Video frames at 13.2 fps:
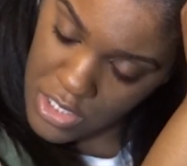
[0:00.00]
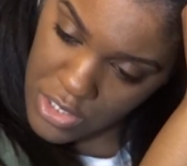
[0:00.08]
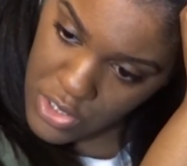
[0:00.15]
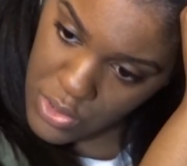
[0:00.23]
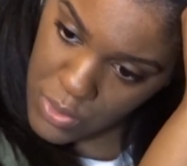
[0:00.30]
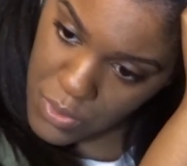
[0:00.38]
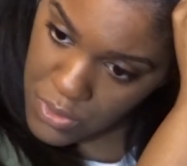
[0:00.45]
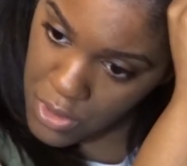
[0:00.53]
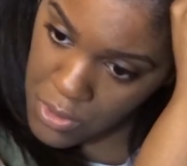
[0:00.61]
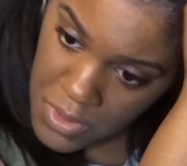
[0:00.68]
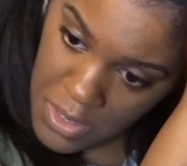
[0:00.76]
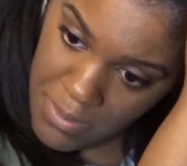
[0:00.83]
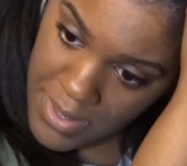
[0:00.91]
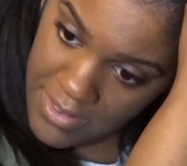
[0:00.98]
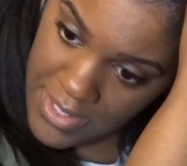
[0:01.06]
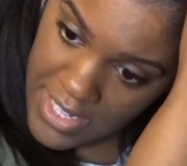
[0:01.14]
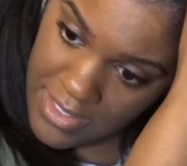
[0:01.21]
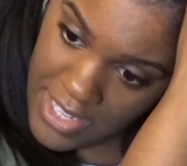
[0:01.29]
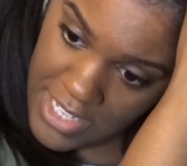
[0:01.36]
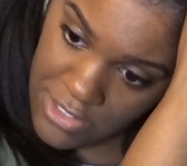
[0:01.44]
so sorry about
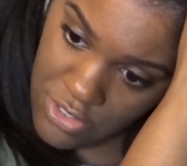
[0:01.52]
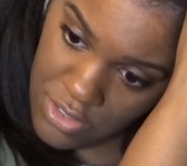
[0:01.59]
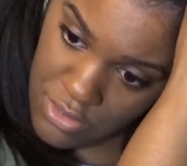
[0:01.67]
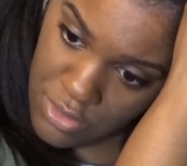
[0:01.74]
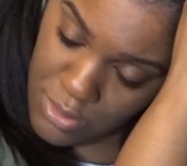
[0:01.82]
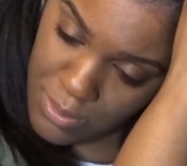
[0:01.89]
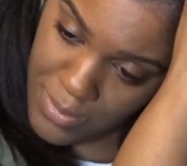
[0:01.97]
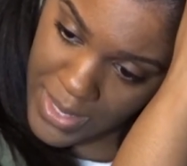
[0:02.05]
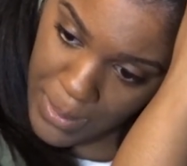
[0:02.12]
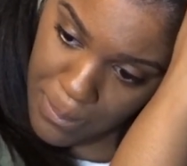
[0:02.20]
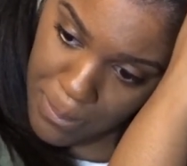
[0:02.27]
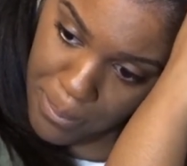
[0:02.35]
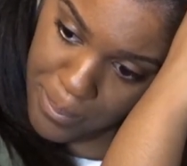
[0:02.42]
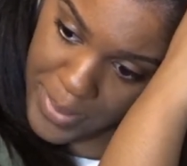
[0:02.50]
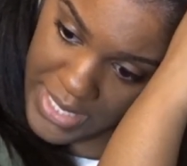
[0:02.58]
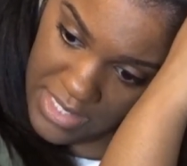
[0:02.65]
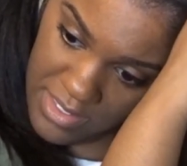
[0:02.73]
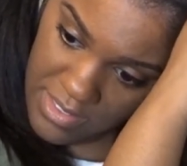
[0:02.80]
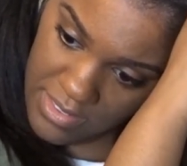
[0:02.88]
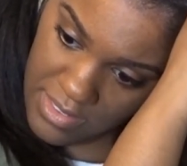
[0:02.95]
that. I just do my
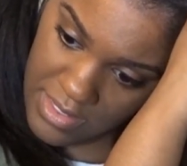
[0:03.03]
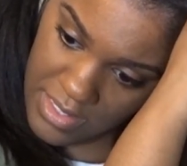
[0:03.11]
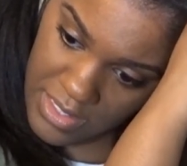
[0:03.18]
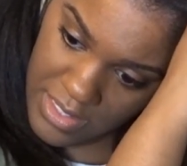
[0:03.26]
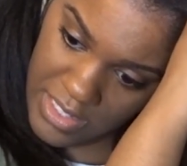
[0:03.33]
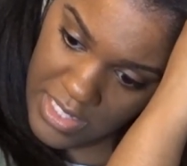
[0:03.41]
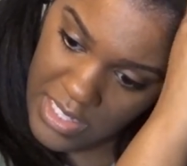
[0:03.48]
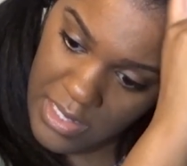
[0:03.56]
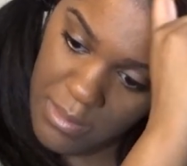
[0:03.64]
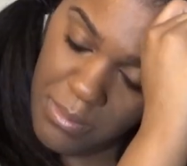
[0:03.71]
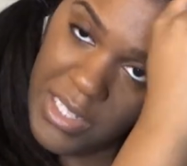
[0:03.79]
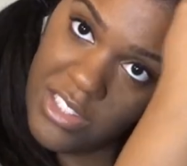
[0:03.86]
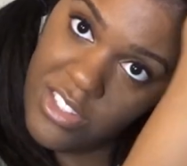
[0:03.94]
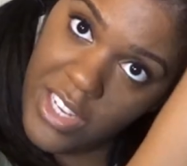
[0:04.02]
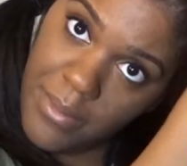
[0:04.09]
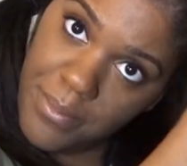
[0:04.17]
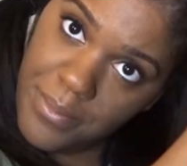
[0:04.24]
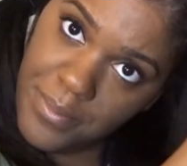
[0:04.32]
best, but yeah.